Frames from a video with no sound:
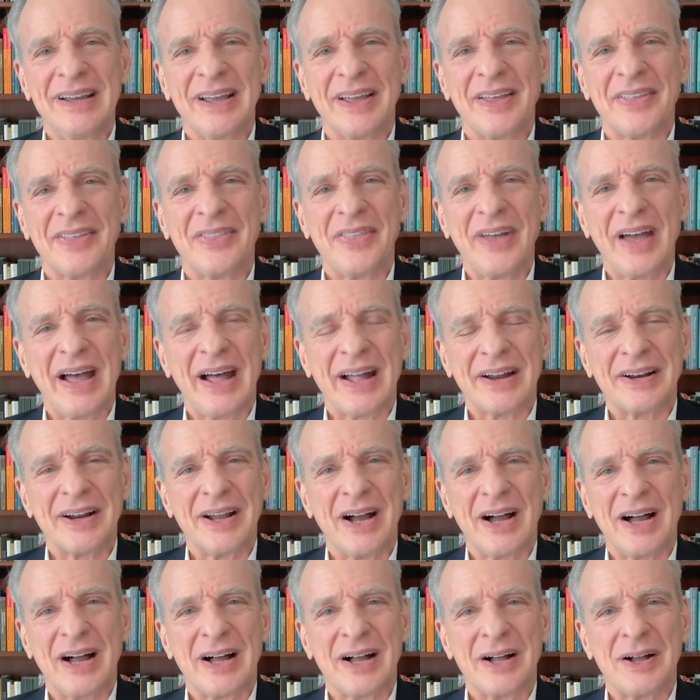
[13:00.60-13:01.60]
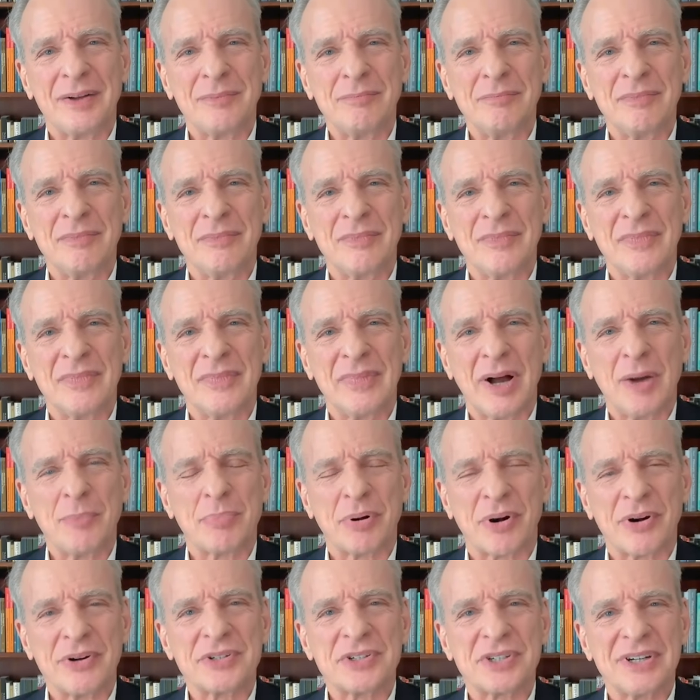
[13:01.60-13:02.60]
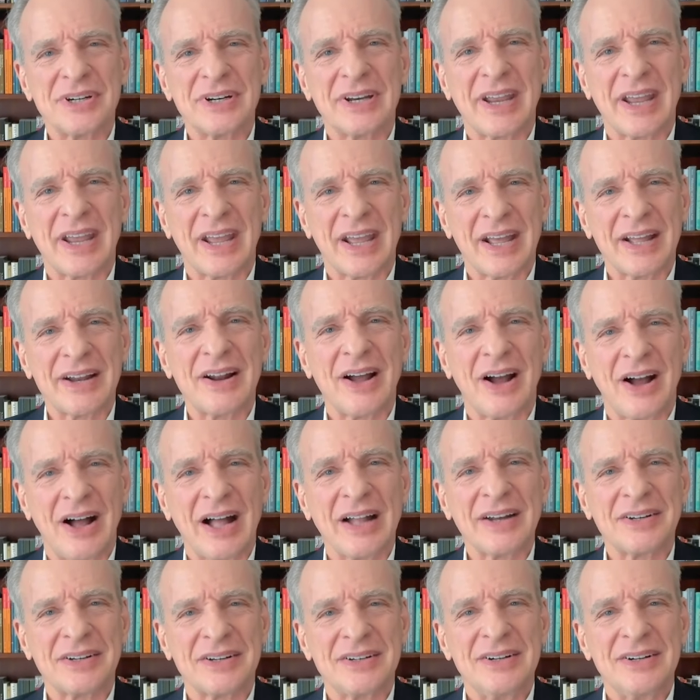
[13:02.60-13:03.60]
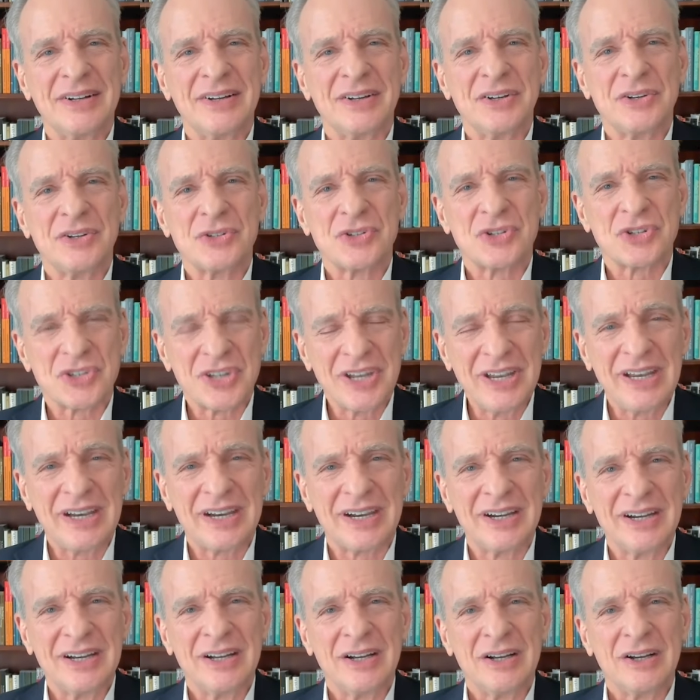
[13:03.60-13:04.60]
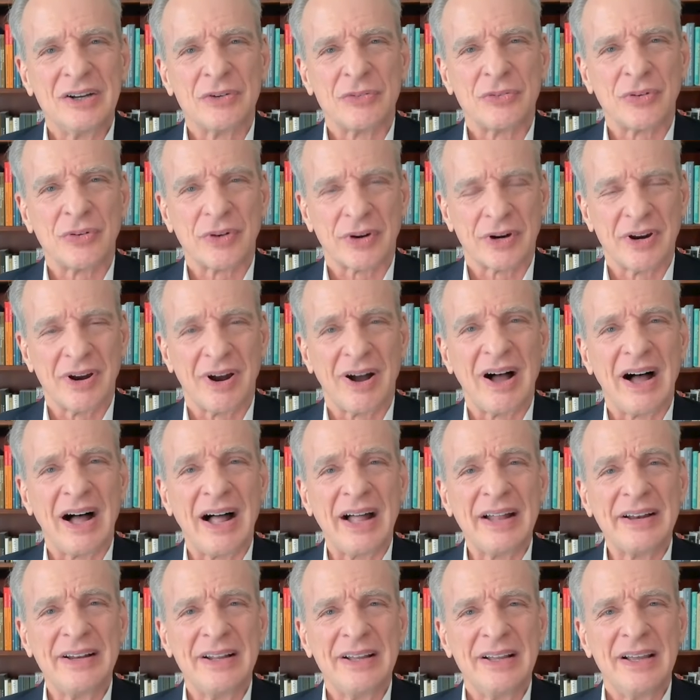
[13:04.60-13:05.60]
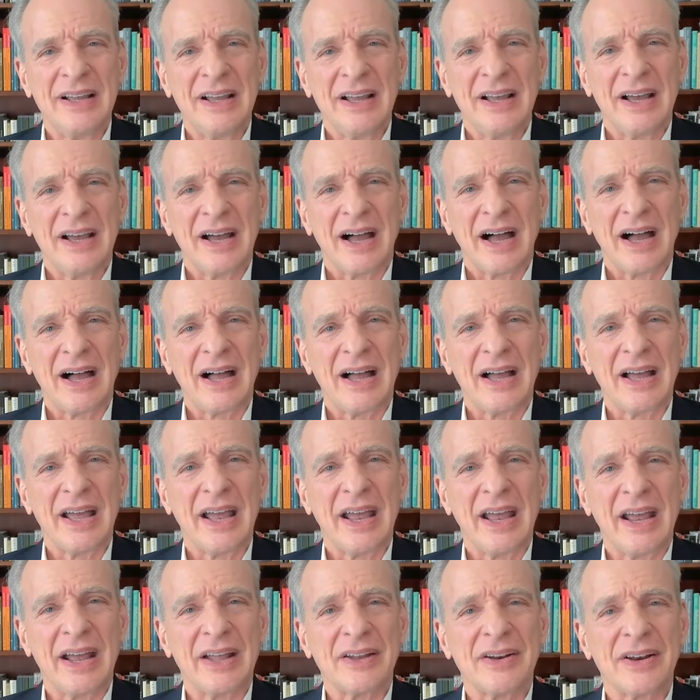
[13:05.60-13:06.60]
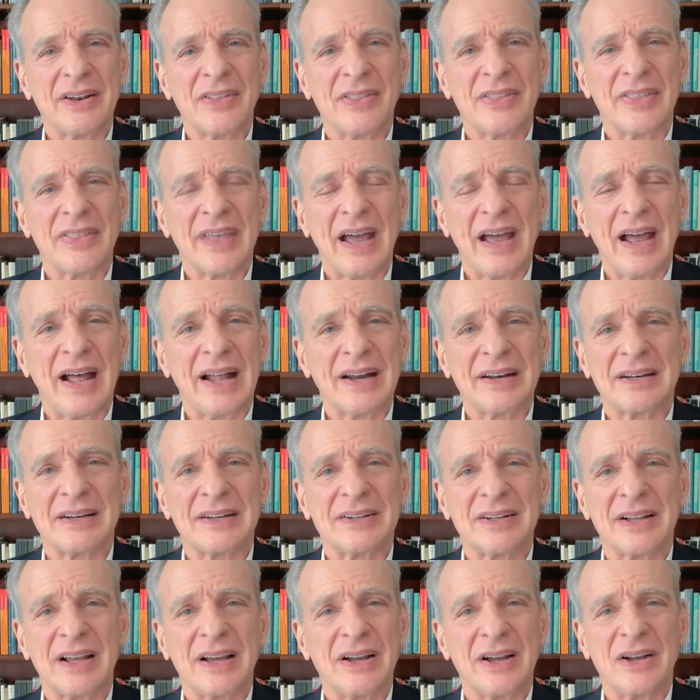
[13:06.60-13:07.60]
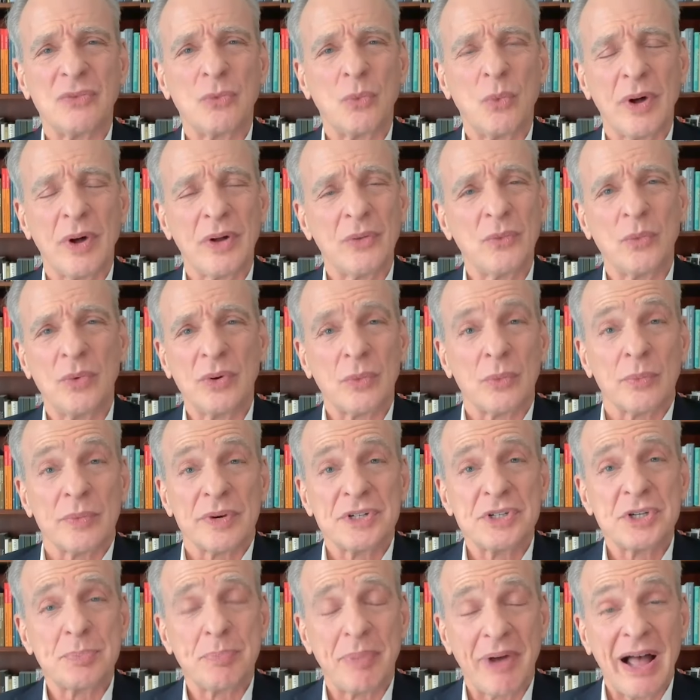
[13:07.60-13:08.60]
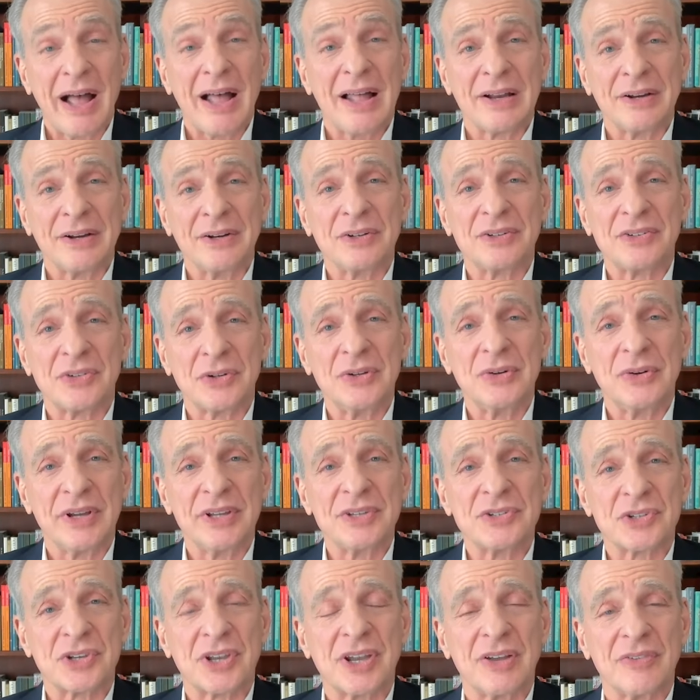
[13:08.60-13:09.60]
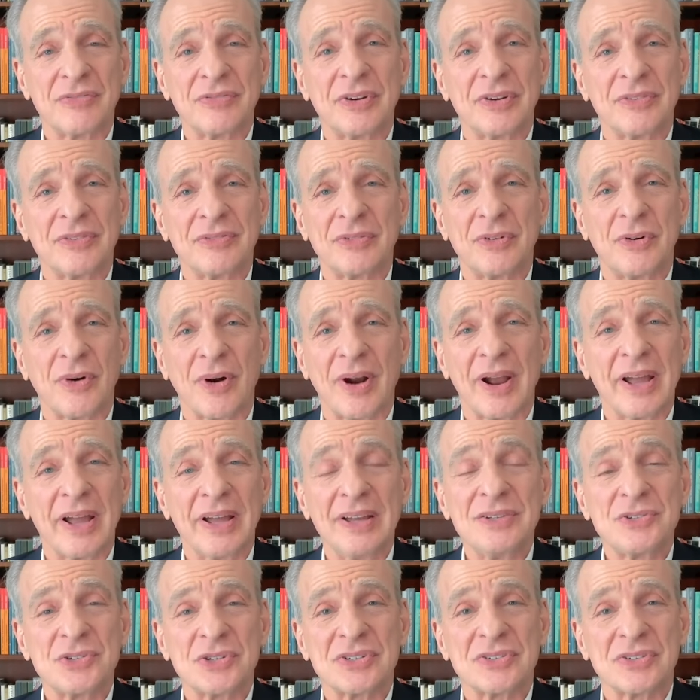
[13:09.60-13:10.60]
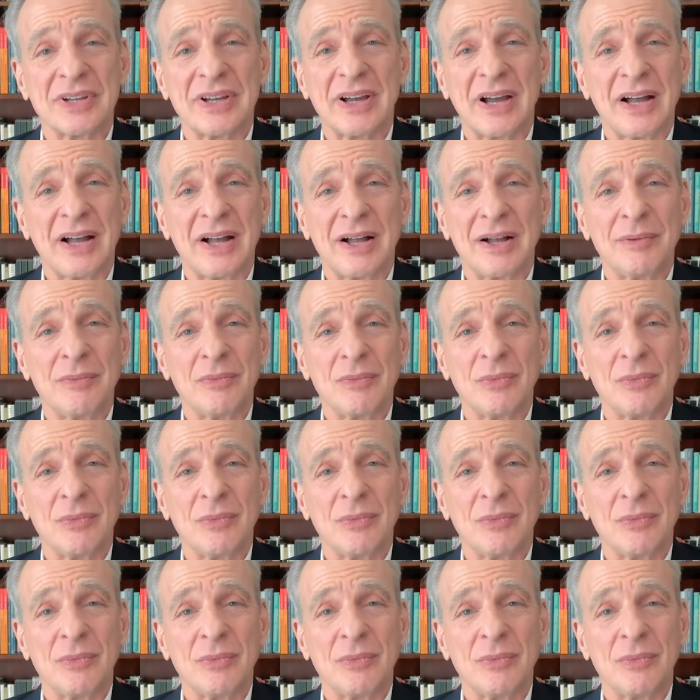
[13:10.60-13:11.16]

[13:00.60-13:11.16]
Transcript: that um, a person cannot seek for God uh, and that one will respond to his gift of grace uh,